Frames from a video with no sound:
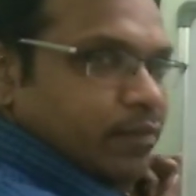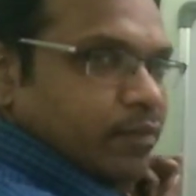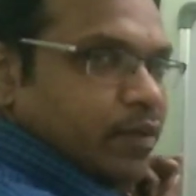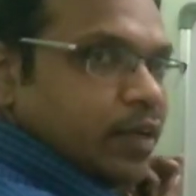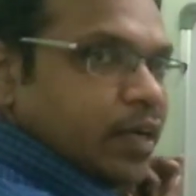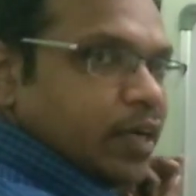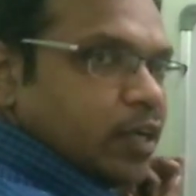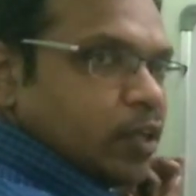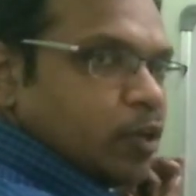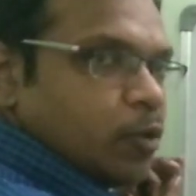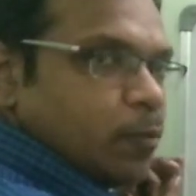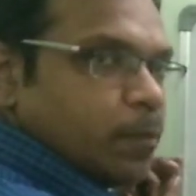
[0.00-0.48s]

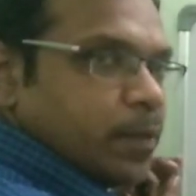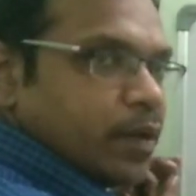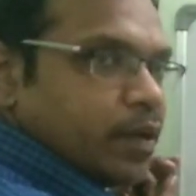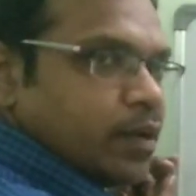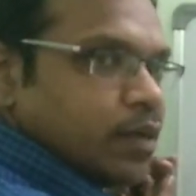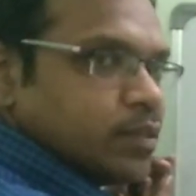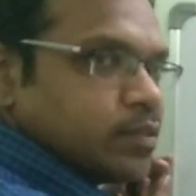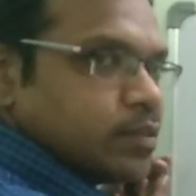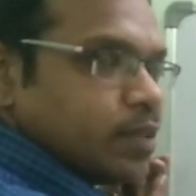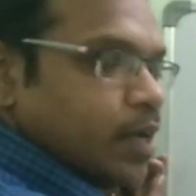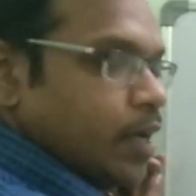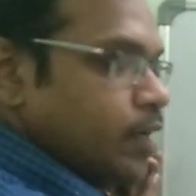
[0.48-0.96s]

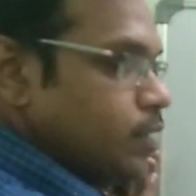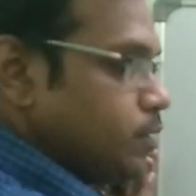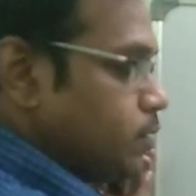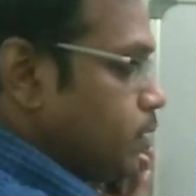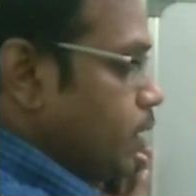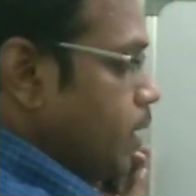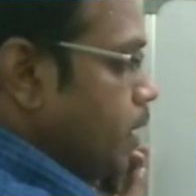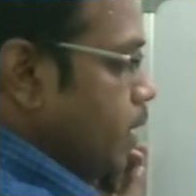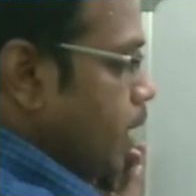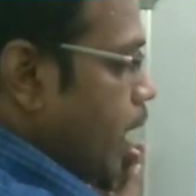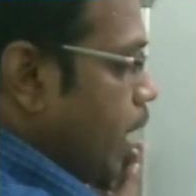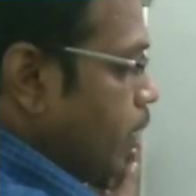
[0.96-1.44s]

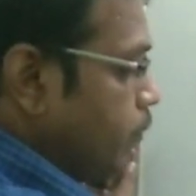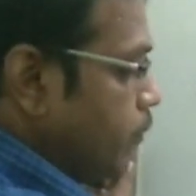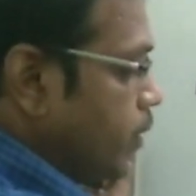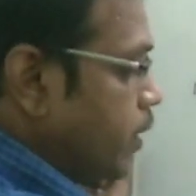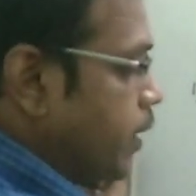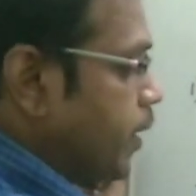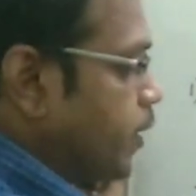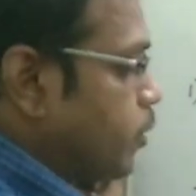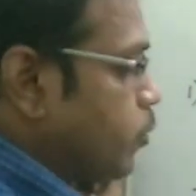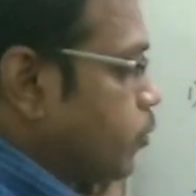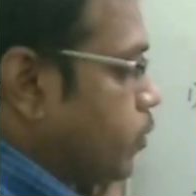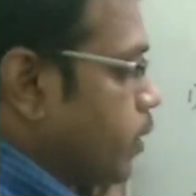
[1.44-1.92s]
and
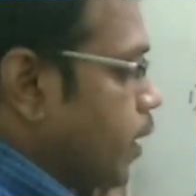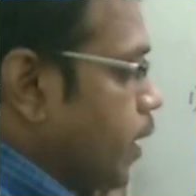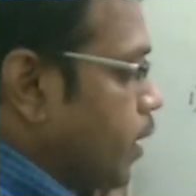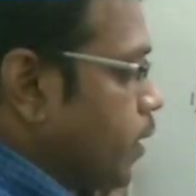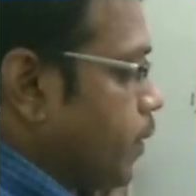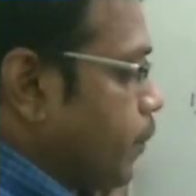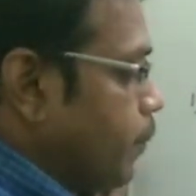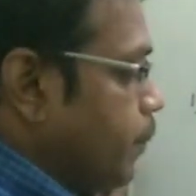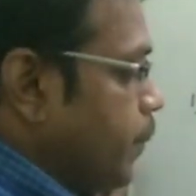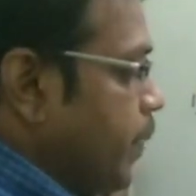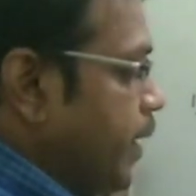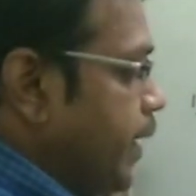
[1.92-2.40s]
we need to
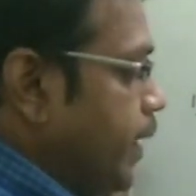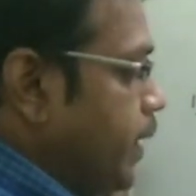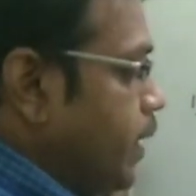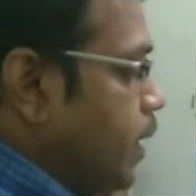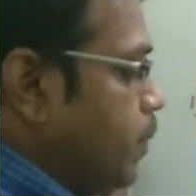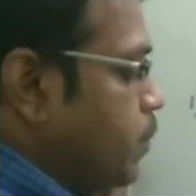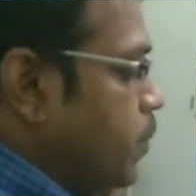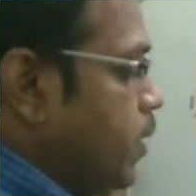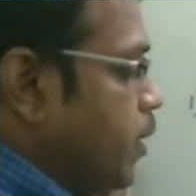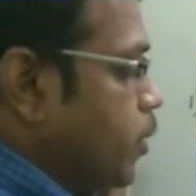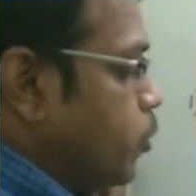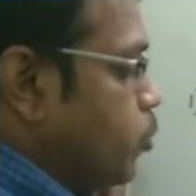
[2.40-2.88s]
take
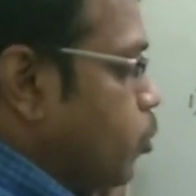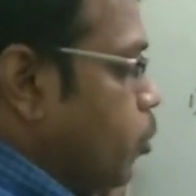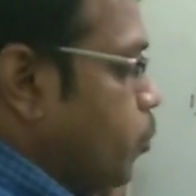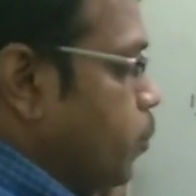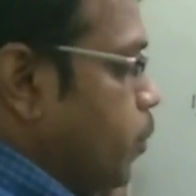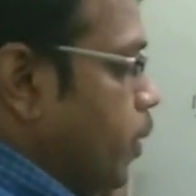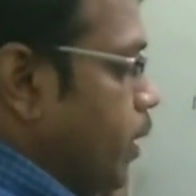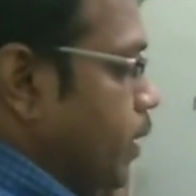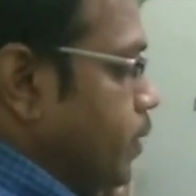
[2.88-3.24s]
mediumly